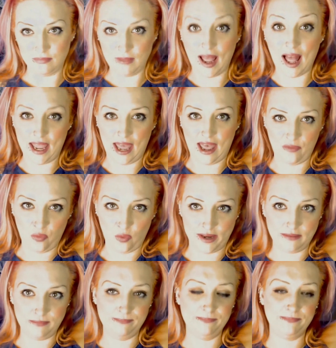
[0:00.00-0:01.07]
I have one.
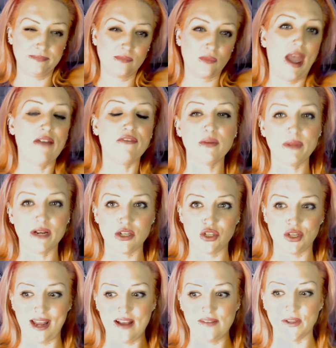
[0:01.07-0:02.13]
Everybody
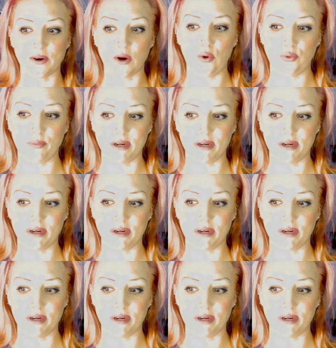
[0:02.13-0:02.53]
should have their own